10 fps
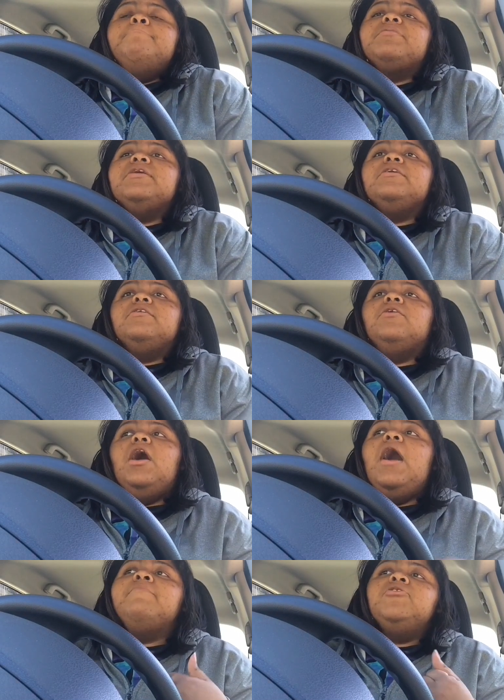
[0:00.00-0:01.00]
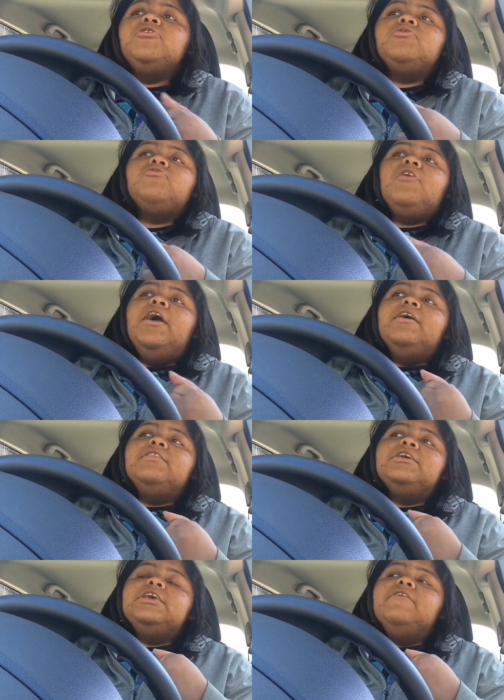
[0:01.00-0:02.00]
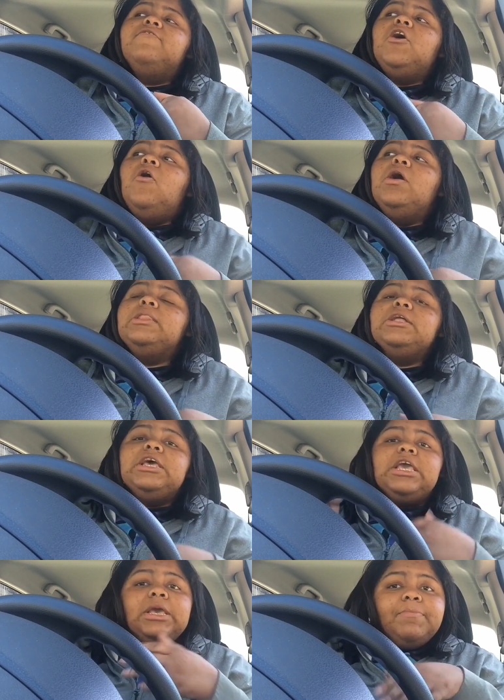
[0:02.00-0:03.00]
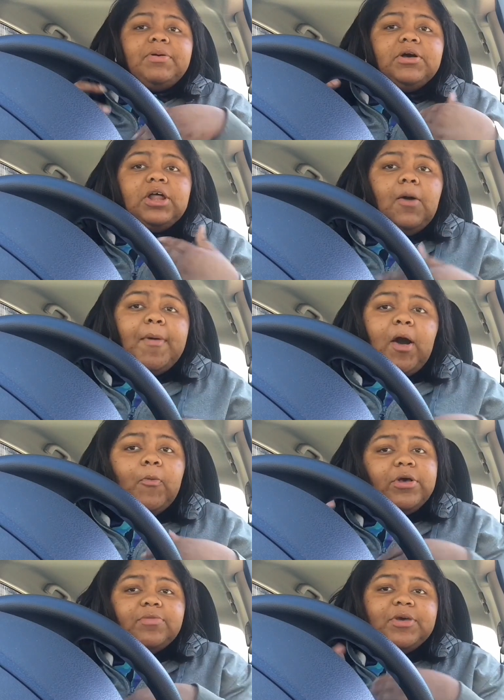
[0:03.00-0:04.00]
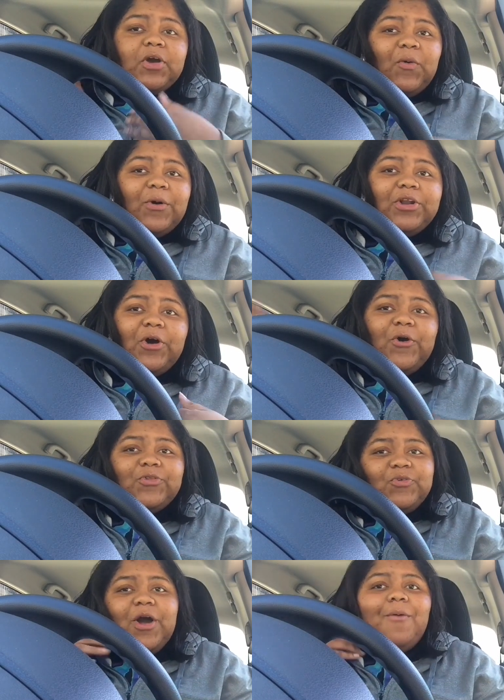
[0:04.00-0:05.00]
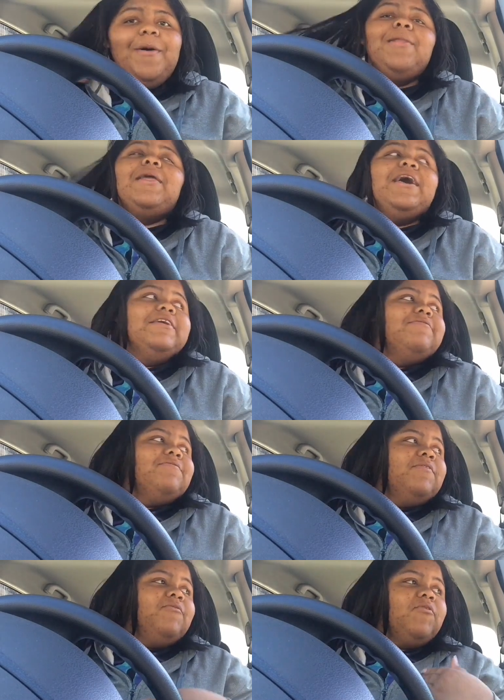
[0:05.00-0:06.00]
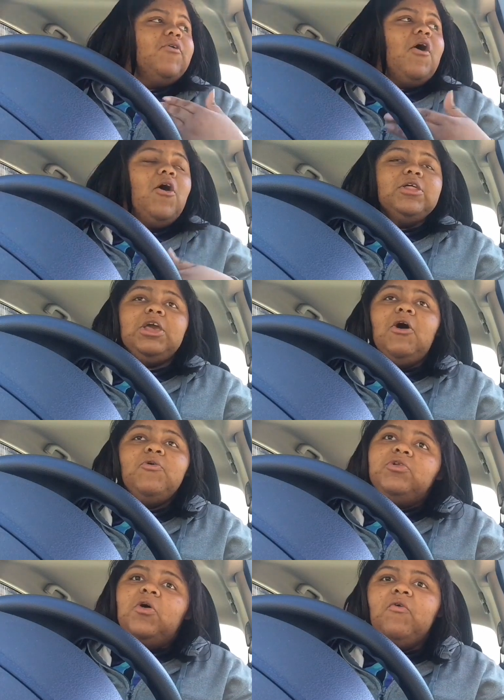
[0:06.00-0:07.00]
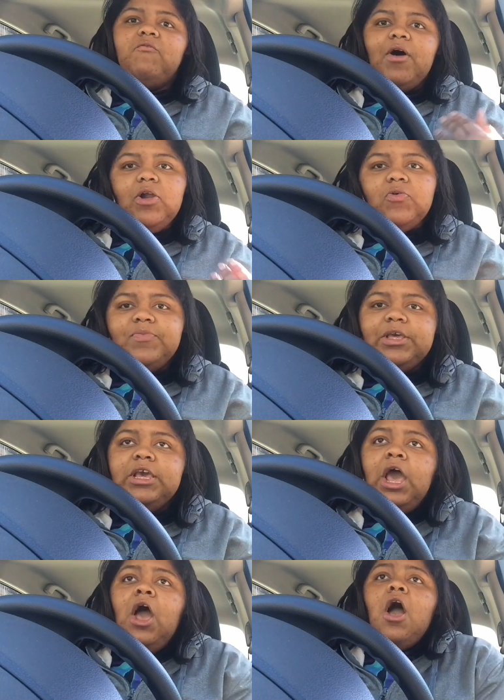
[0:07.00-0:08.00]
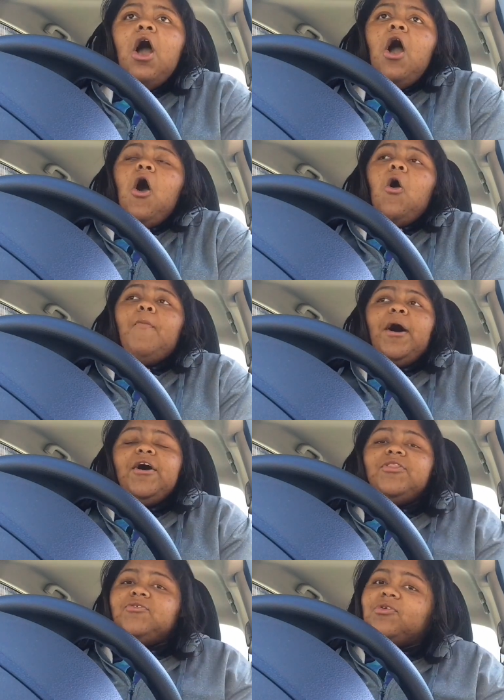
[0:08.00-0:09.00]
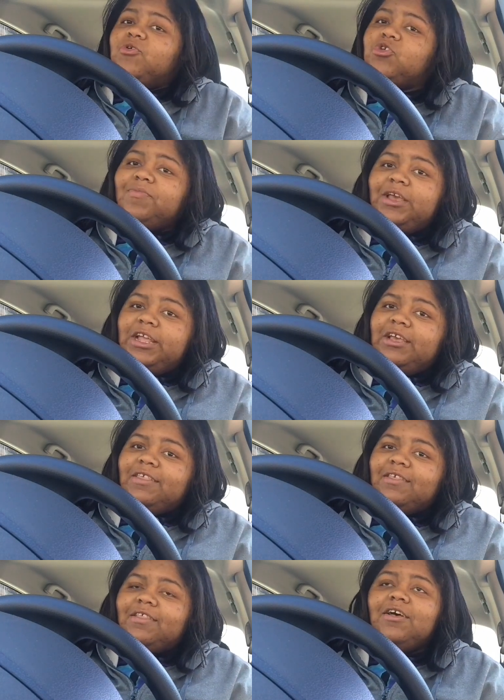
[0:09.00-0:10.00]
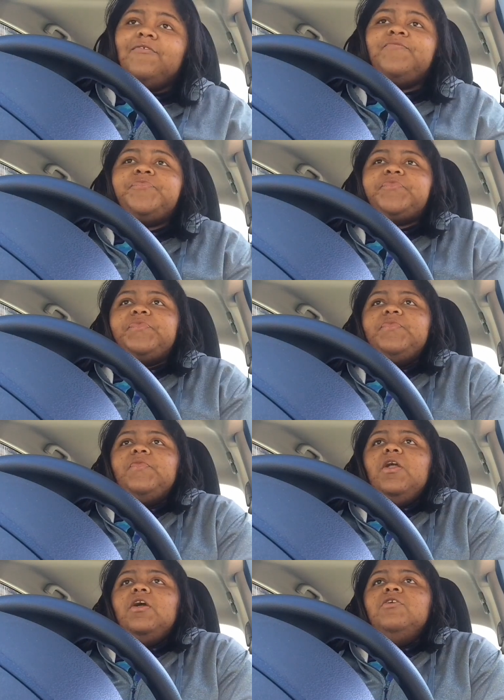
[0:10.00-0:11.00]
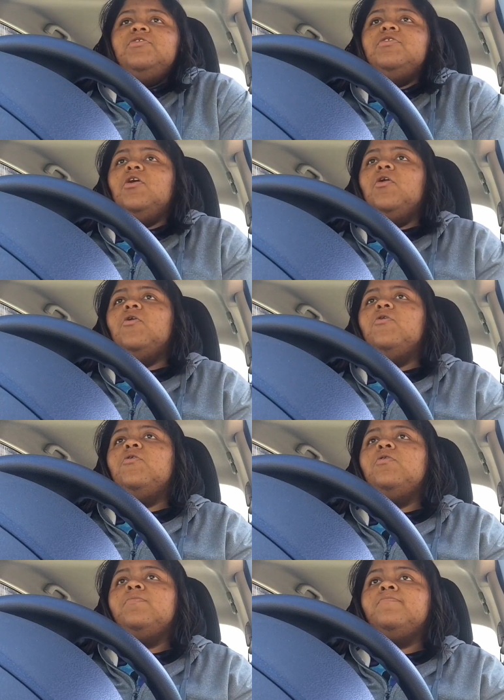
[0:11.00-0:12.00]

But I'm just trying to give y'all a little input about what's been going on throughout my life. For all y'all who don't follow me on my other social medias and stuff. So,